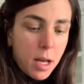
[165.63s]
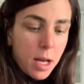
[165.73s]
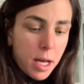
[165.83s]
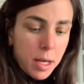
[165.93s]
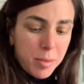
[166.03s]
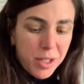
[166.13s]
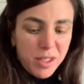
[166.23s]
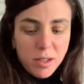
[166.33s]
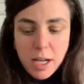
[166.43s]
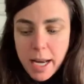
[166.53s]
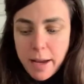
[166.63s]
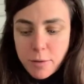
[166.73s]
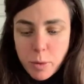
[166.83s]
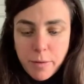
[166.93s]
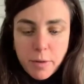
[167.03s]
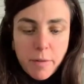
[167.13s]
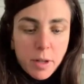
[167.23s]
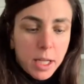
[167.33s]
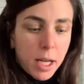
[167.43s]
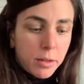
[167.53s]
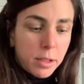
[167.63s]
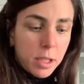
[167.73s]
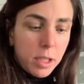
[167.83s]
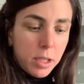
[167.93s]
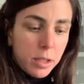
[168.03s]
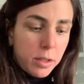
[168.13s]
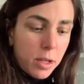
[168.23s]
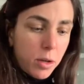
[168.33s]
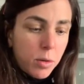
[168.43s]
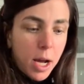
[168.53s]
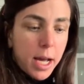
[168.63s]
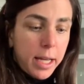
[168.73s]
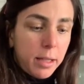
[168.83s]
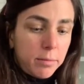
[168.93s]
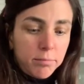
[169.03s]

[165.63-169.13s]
uh, but you still kind of have to wait for everything else to cook. So I